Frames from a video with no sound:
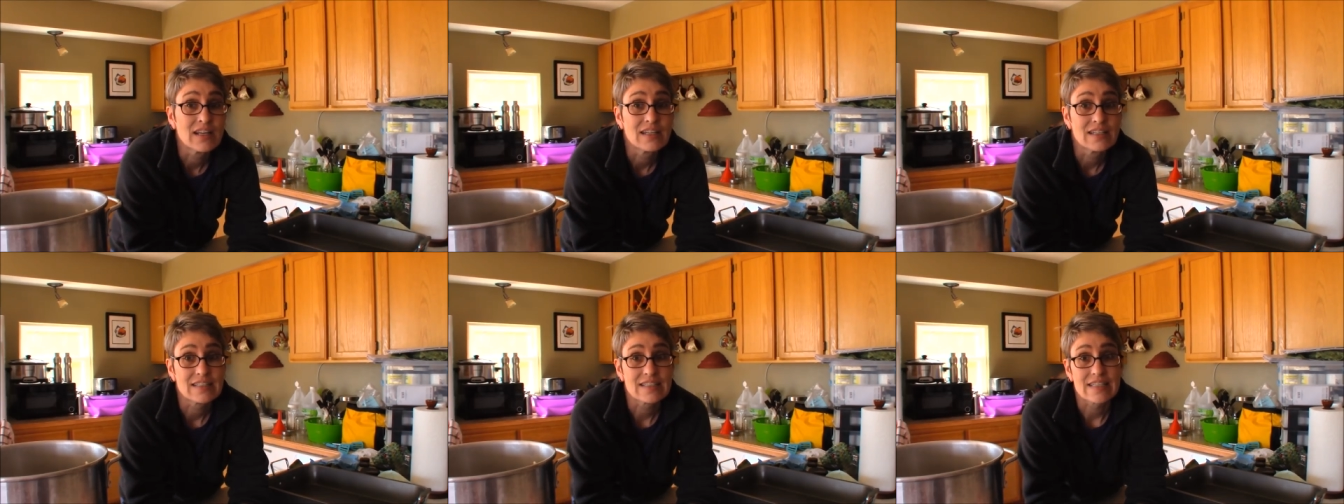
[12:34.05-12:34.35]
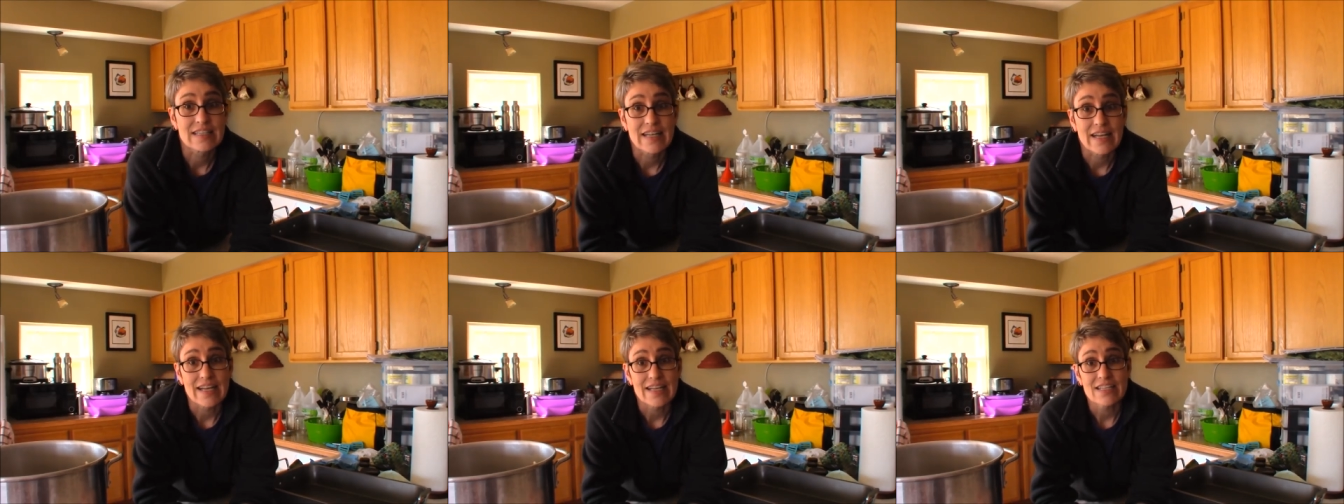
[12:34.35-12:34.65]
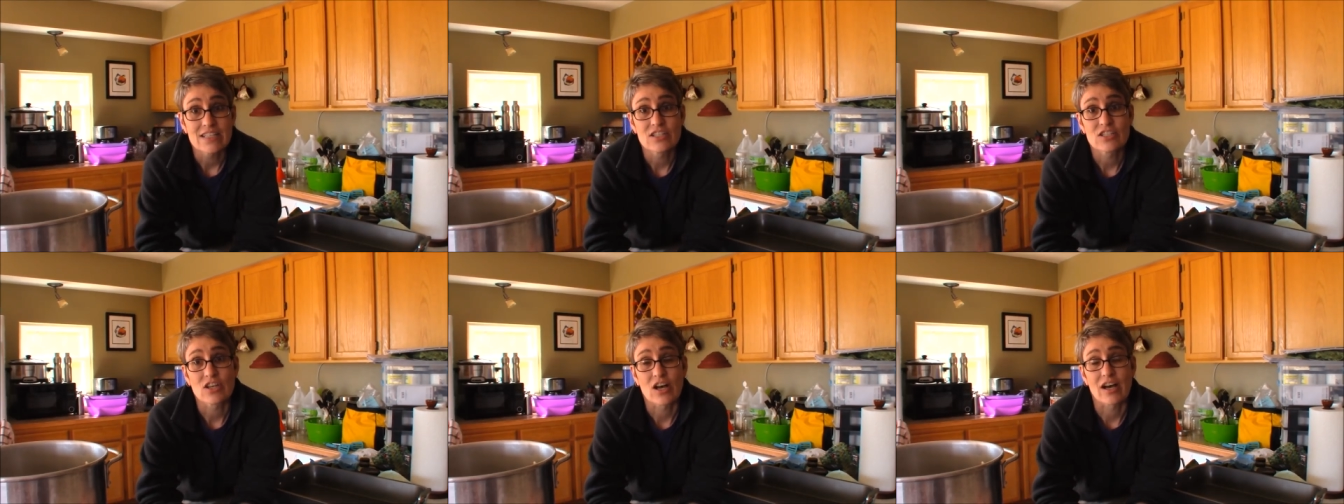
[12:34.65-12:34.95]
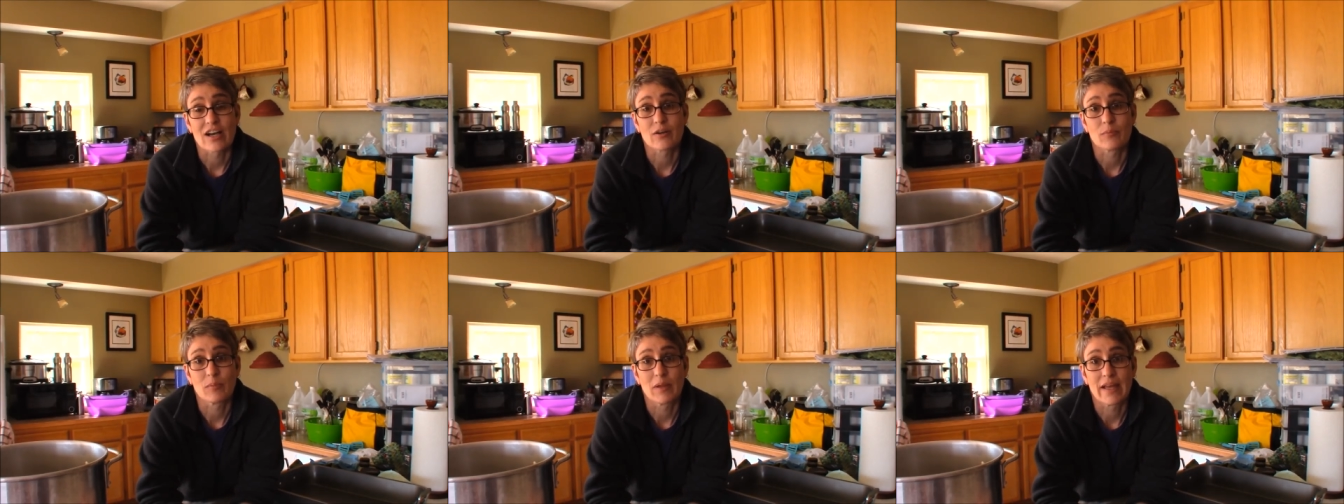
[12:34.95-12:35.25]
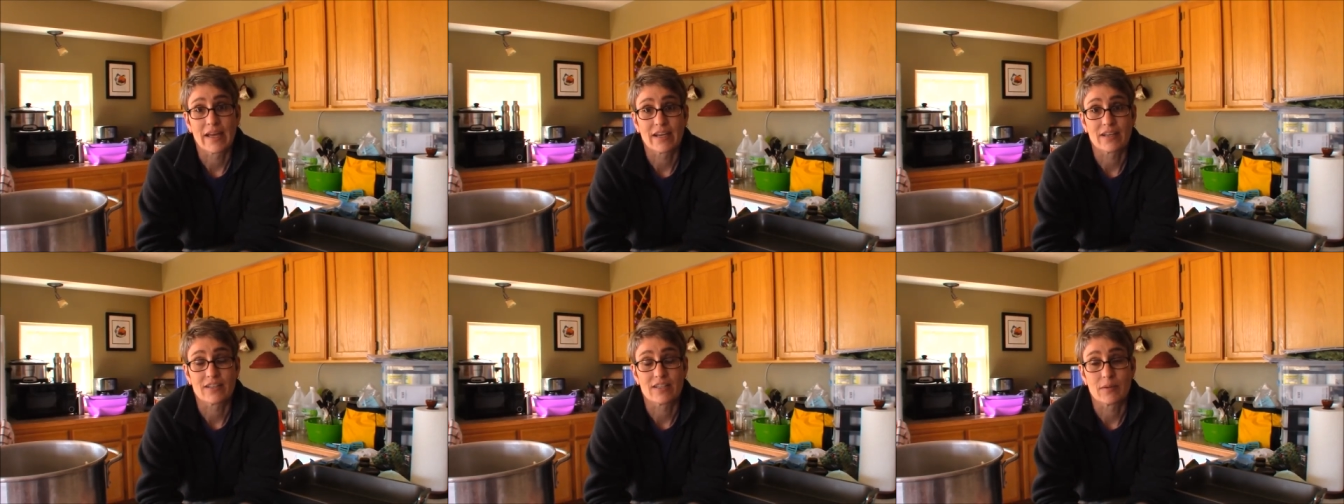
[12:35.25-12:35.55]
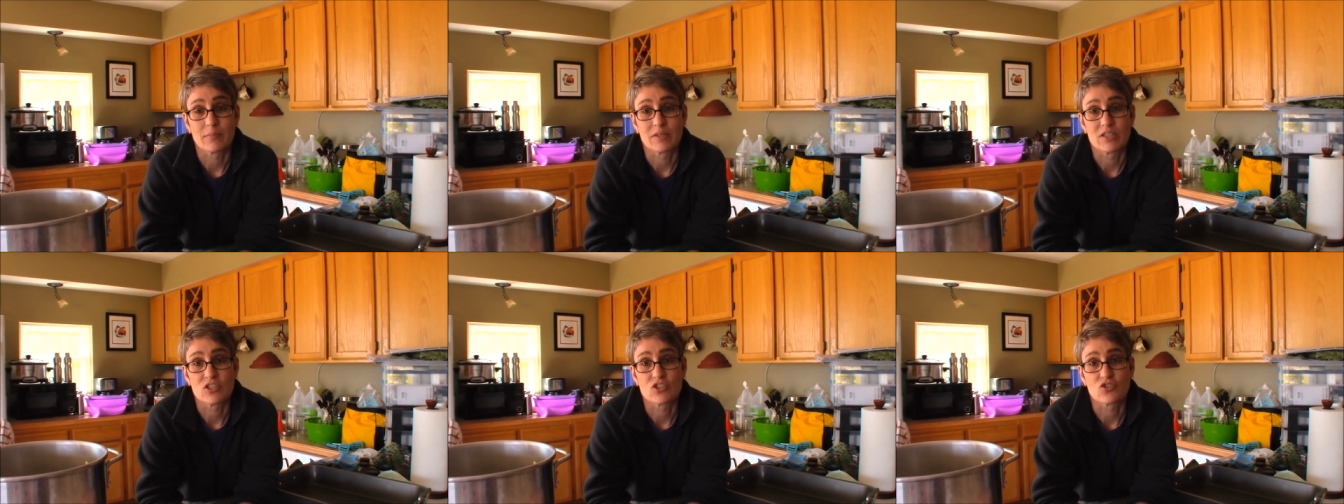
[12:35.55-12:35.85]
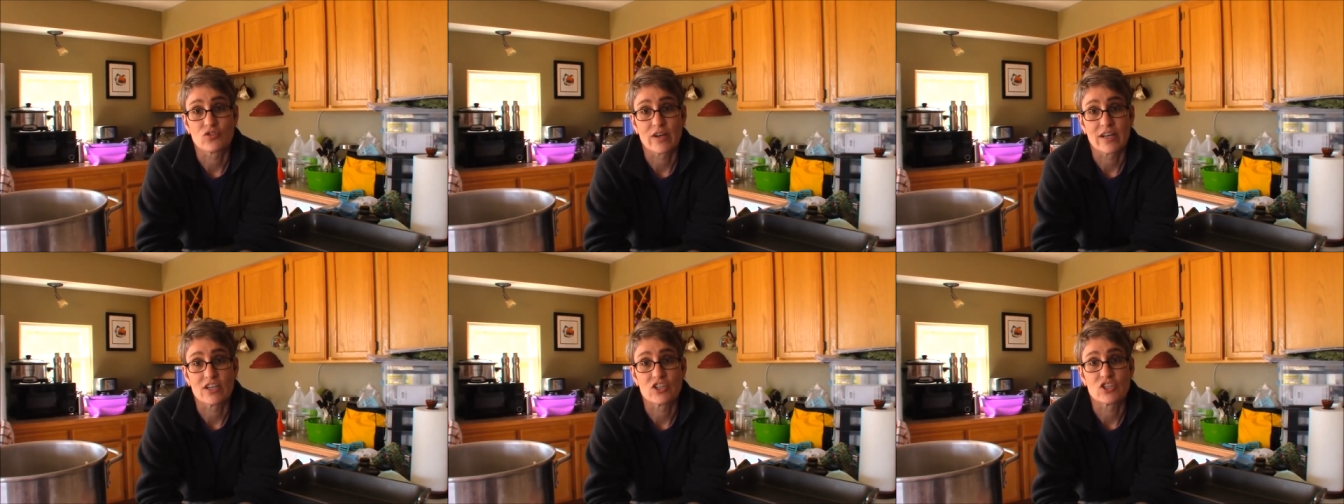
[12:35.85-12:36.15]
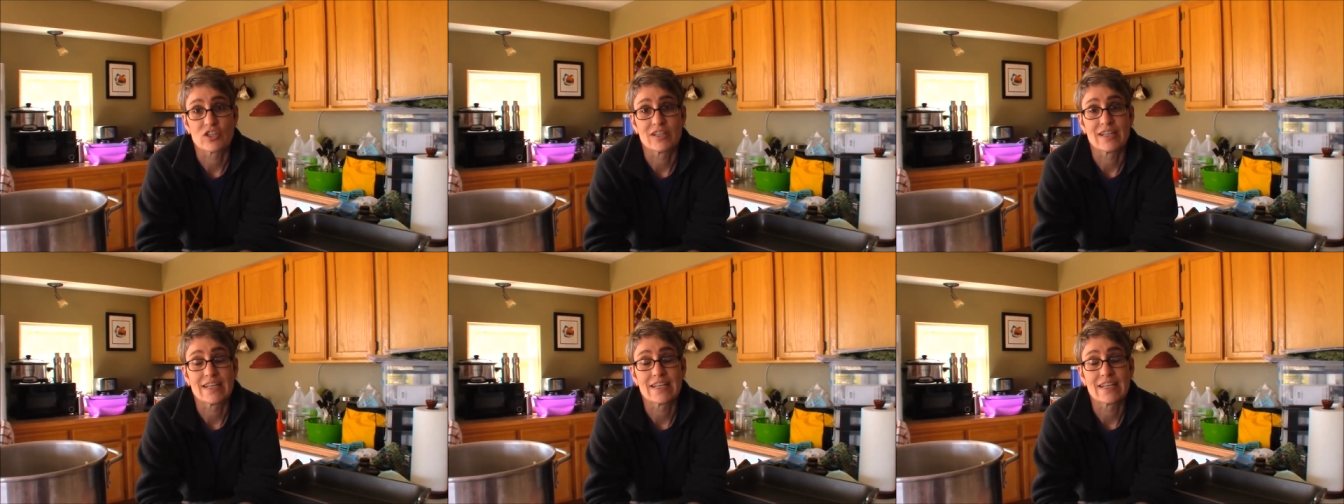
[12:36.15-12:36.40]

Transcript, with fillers: Today's sock blank demonstration